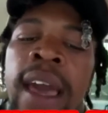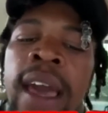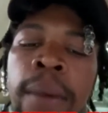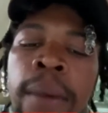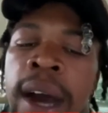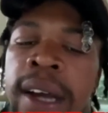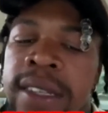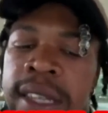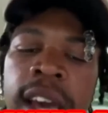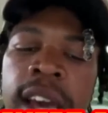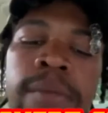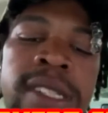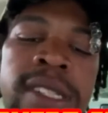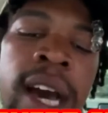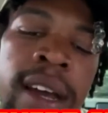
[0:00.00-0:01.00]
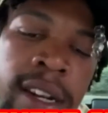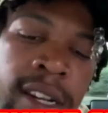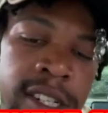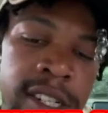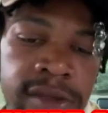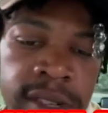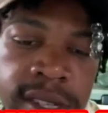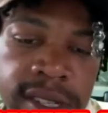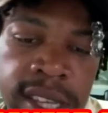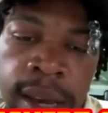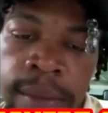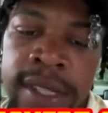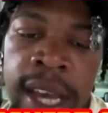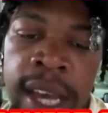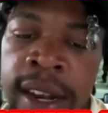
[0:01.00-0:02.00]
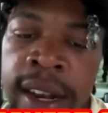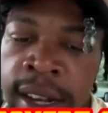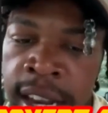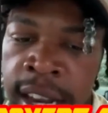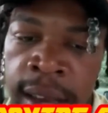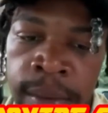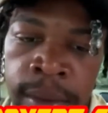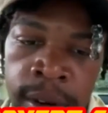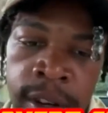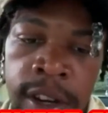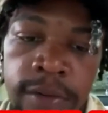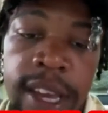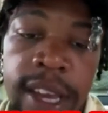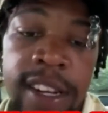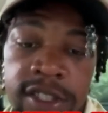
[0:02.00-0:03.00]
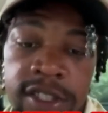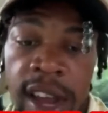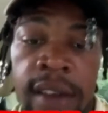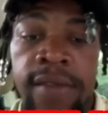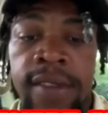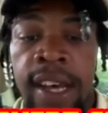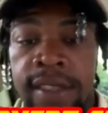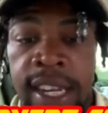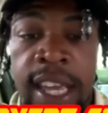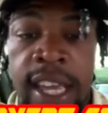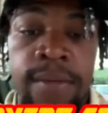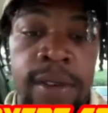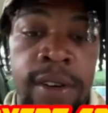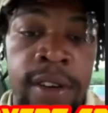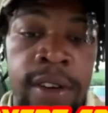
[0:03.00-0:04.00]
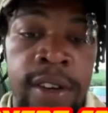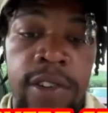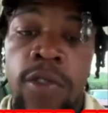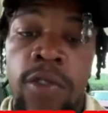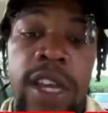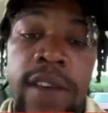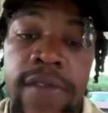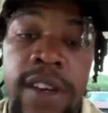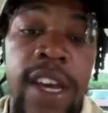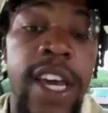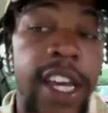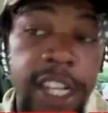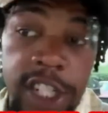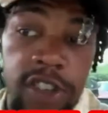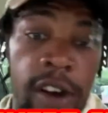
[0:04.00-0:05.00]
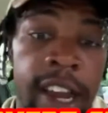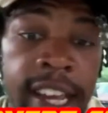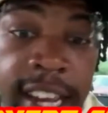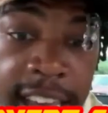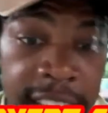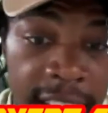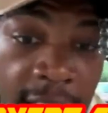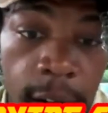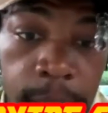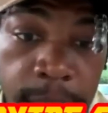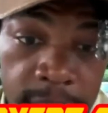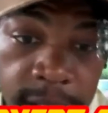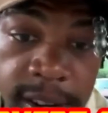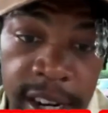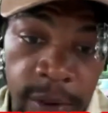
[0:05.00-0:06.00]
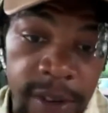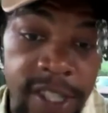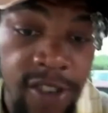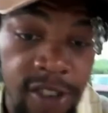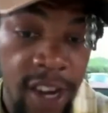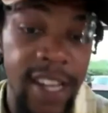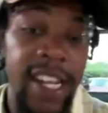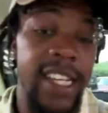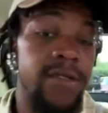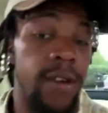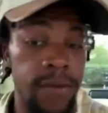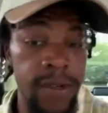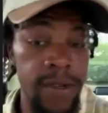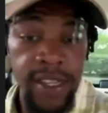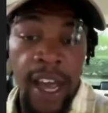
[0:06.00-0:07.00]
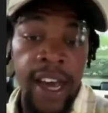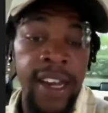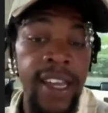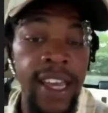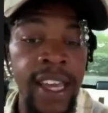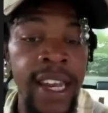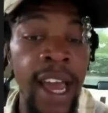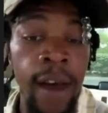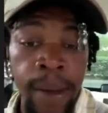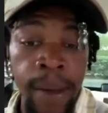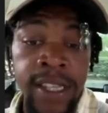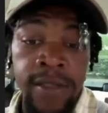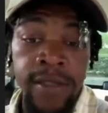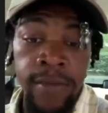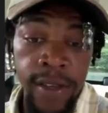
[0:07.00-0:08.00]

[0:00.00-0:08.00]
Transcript: Boxing kept us out of the streets, kept us out of the neighborhood. We had to travel out the neighborhood or even train in our building. We trained. That's where we started, in our basement.